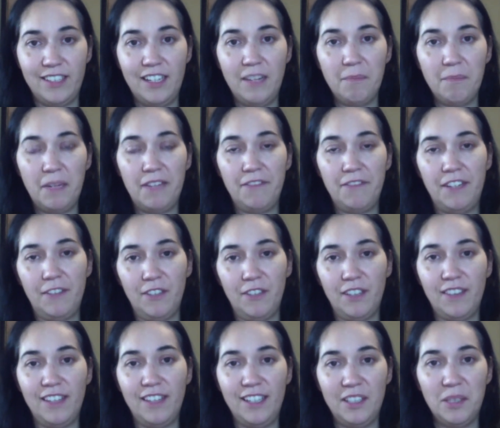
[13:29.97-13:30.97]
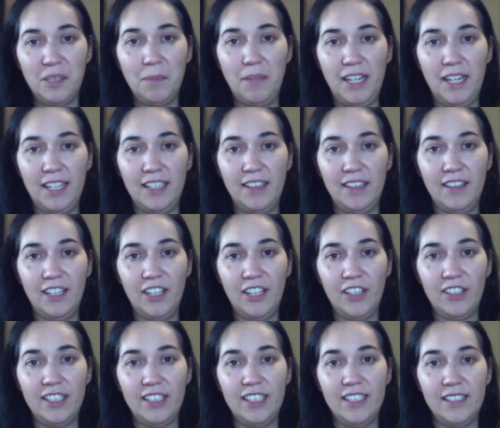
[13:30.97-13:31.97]
My favorite thing to make in
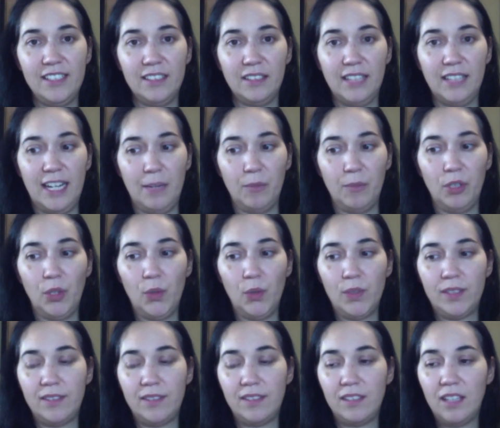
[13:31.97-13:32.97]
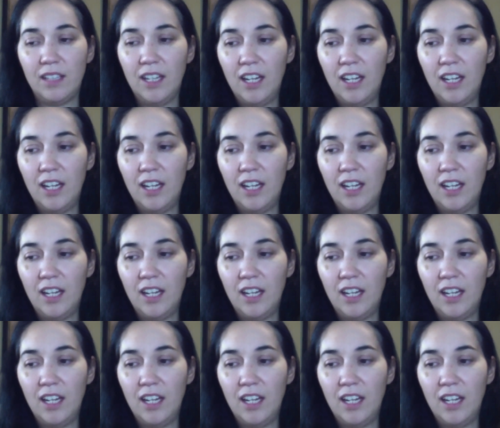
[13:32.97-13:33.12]
there is lamb roasts.